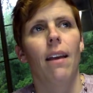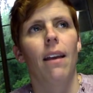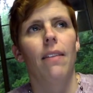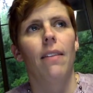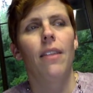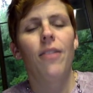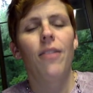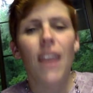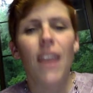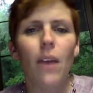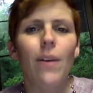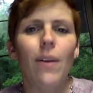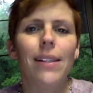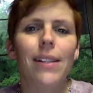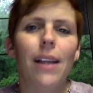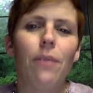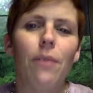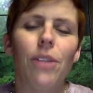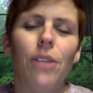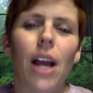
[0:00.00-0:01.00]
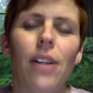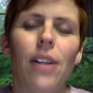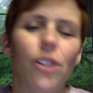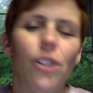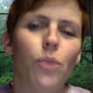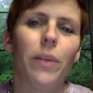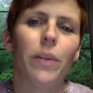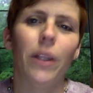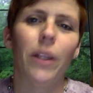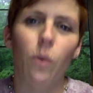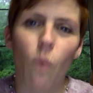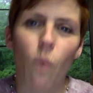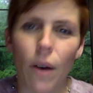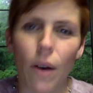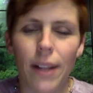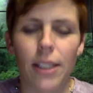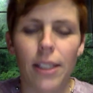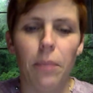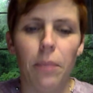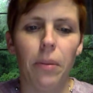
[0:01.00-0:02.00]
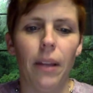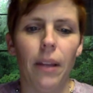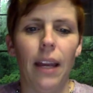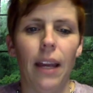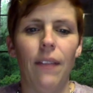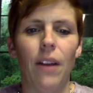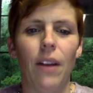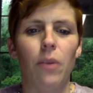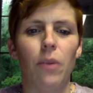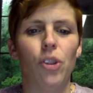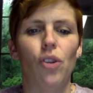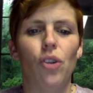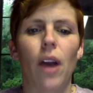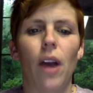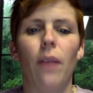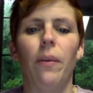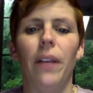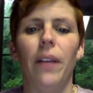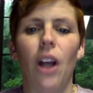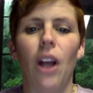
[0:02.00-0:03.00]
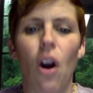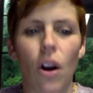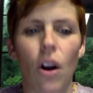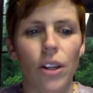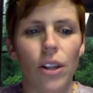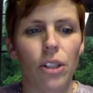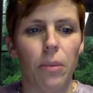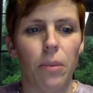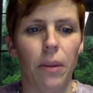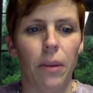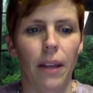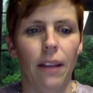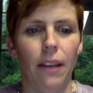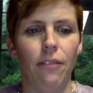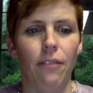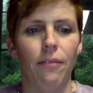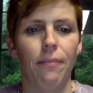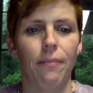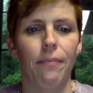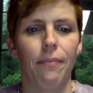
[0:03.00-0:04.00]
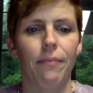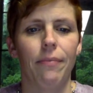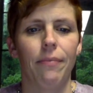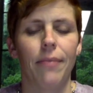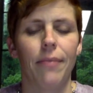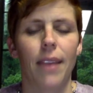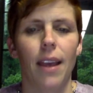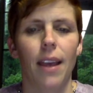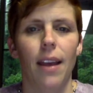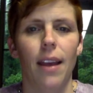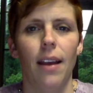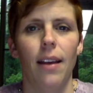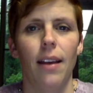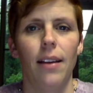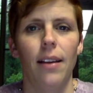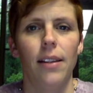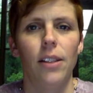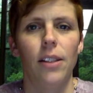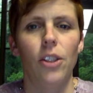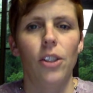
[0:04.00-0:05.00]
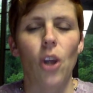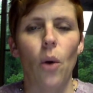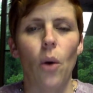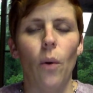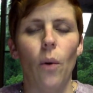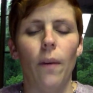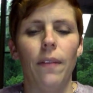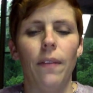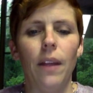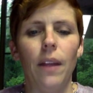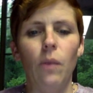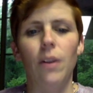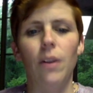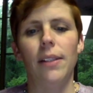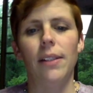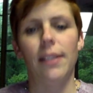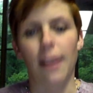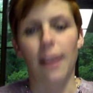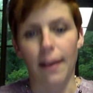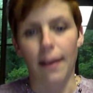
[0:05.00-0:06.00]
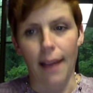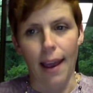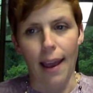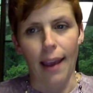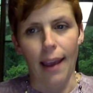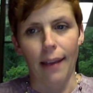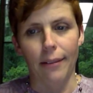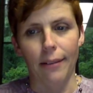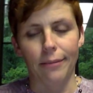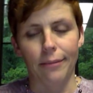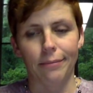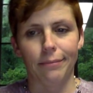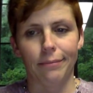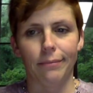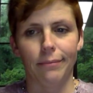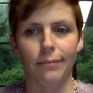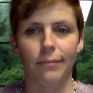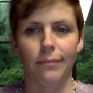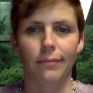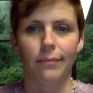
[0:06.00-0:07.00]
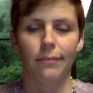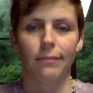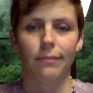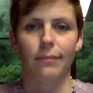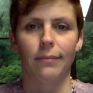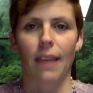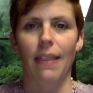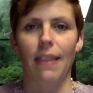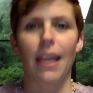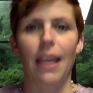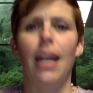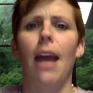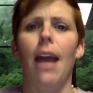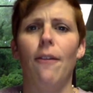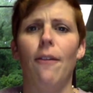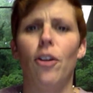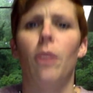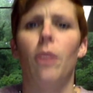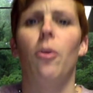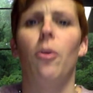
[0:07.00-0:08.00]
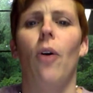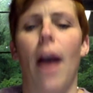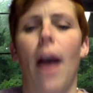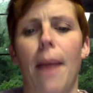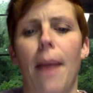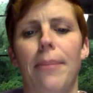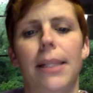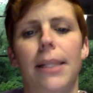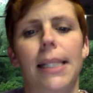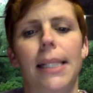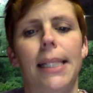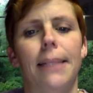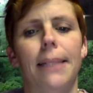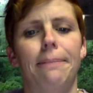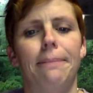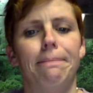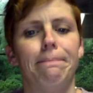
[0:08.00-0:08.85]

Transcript: The thing was, I just really wanted to believe, and I was trying really hard to believe. So then one Sunday, the inevitable happened.